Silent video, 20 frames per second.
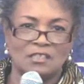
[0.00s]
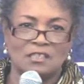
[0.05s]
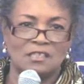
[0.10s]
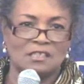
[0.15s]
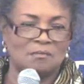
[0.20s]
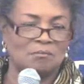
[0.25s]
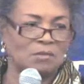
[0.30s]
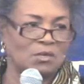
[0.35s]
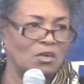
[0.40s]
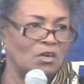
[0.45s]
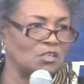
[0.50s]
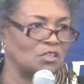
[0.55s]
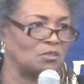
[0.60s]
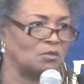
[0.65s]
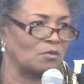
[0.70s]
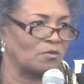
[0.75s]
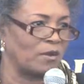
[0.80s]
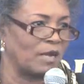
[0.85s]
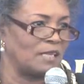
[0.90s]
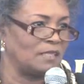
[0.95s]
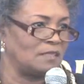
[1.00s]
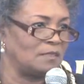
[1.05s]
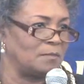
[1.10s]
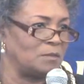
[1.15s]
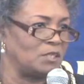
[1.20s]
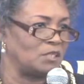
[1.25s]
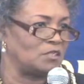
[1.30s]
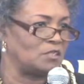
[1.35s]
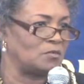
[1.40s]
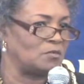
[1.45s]
doesn't belong to a race,
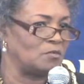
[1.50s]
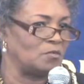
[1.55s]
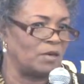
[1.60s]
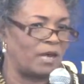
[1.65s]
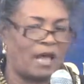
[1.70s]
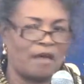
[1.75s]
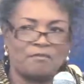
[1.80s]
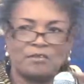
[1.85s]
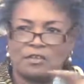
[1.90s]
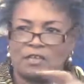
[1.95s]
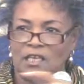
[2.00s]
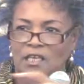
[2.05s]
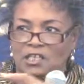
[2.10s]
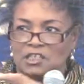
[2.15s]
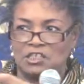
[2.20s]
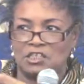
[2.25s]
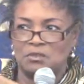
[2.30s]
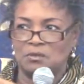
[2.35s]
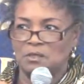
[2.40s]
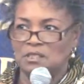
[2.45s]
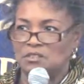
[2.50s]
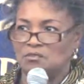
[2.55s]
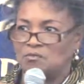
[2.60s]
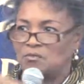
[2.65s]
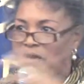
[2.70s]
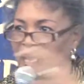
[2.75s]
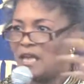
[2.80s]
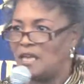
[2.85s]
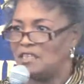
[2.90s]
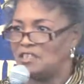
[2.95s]
because whenever the issue is
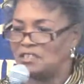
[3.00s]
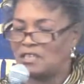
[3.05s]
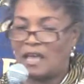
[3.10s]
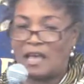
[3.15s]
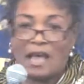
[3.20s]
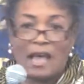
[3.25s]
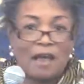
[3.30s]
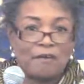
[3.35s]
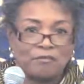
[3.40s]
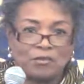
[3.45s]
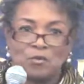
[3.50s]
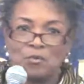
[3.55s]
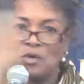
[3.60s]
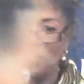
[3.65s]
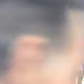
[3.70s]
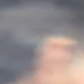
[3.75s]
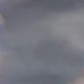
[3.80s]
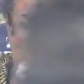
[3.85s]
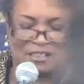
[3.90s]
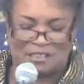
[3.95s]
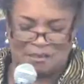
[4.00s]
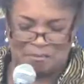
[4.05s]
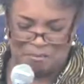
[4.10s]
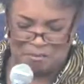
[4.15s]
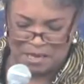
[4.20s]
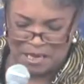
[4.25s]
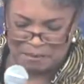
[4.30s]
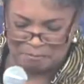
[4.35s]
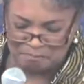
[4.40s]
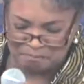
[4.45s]
race, everyone looks at
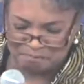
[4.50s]
me.